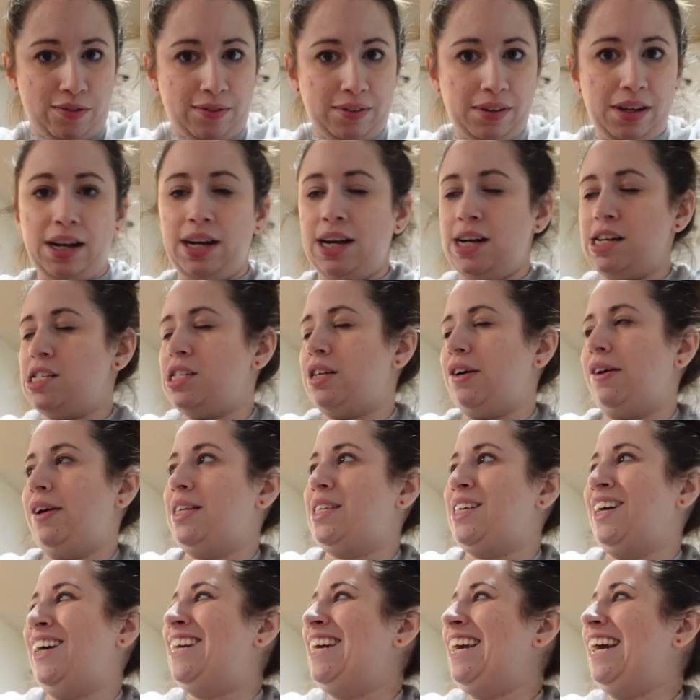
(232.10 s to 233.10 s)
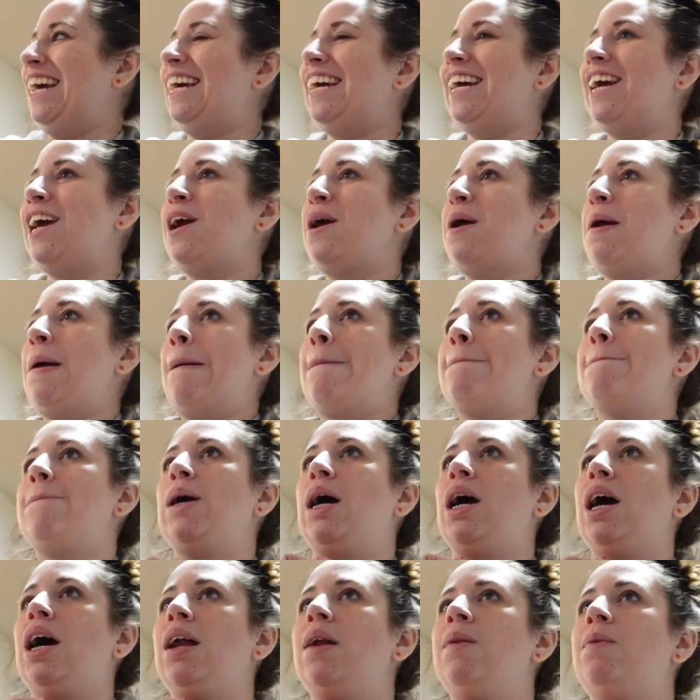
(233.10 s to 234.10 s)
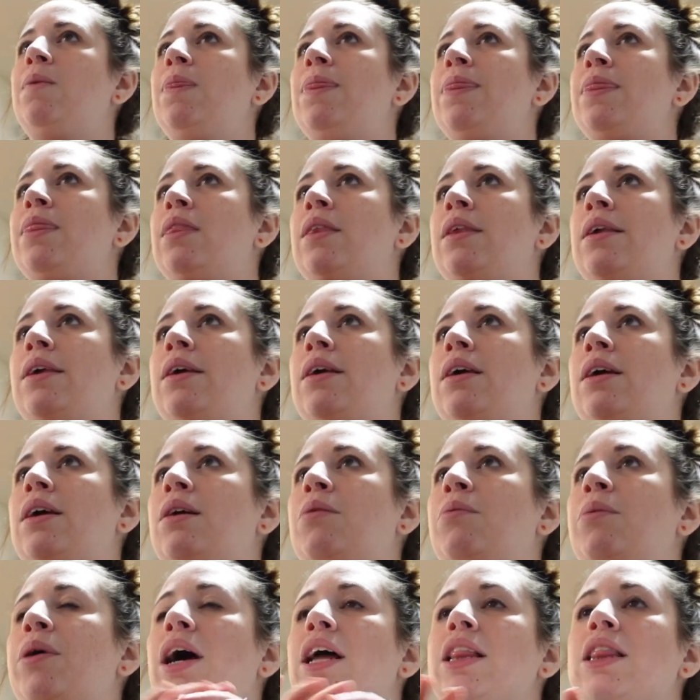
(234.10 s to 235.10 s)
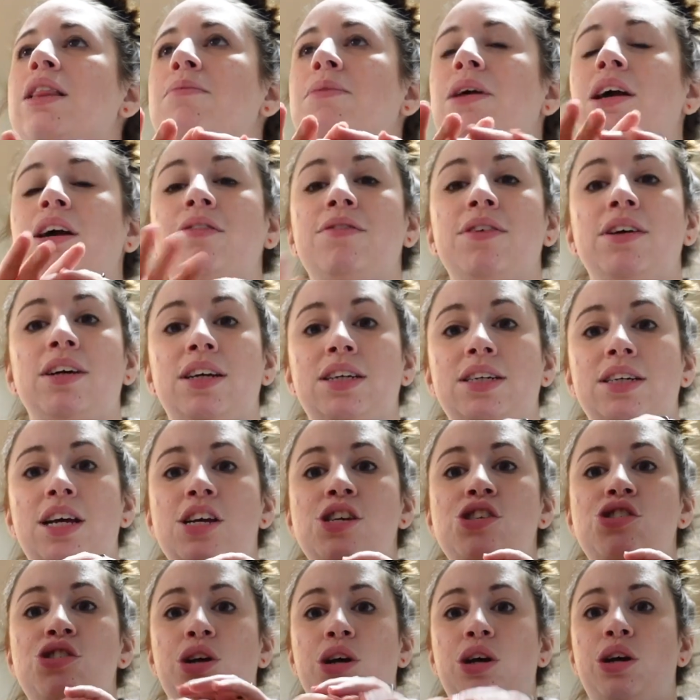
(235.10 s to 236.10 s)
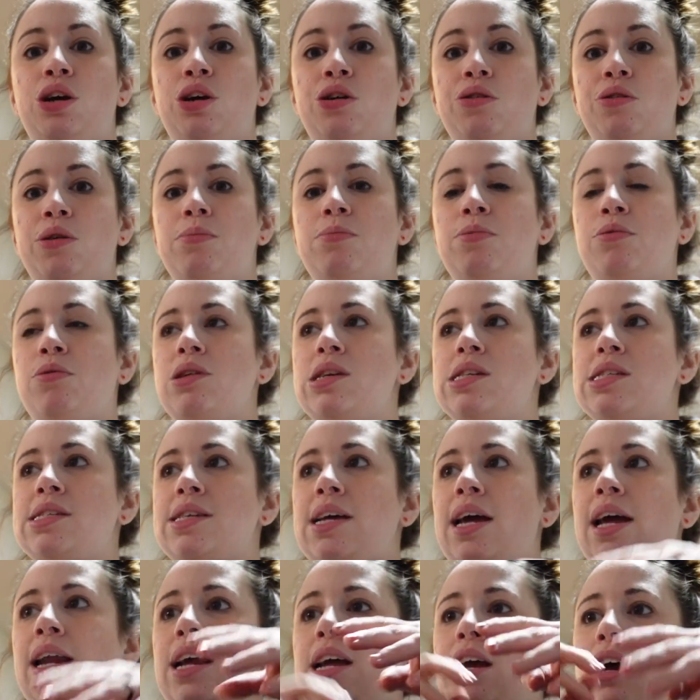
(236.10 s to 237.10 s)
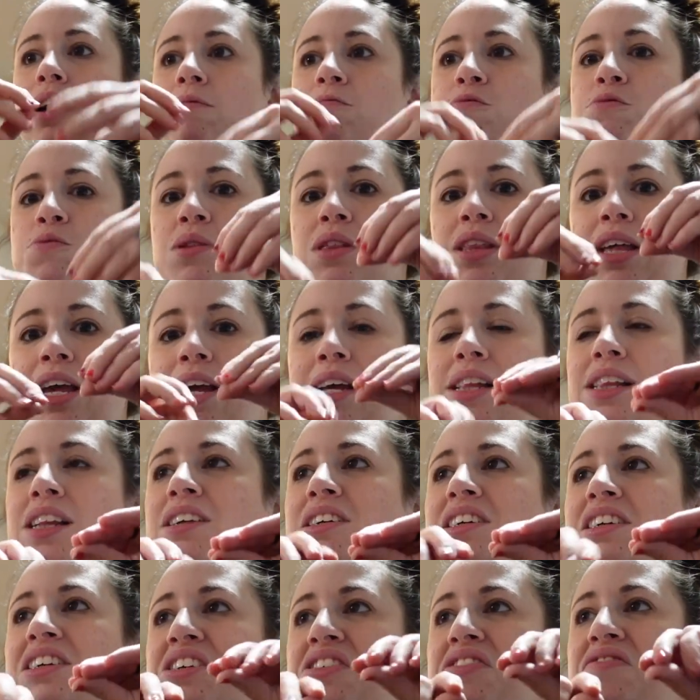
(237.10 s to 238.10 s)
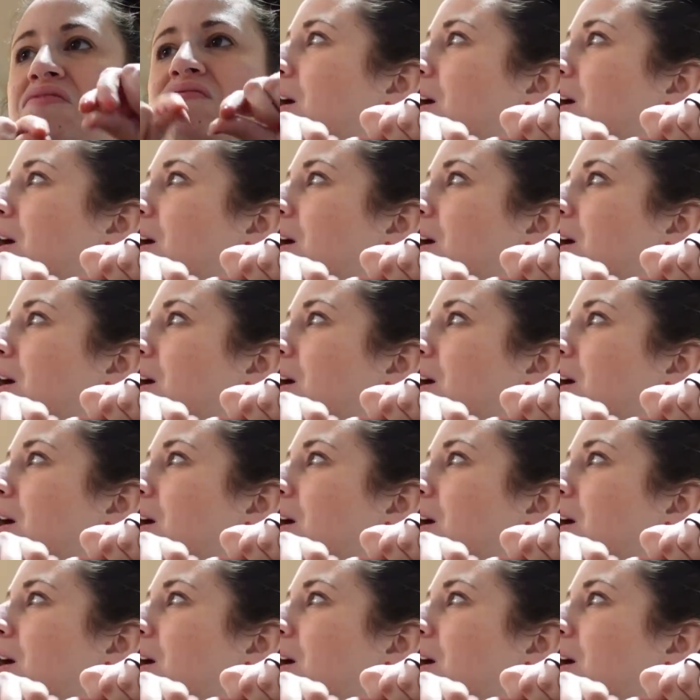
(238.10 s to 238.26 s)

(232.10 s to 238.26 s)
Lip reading: the vlog, so it's okay. But we got them like a really nice charcuterie board set. It comes with like little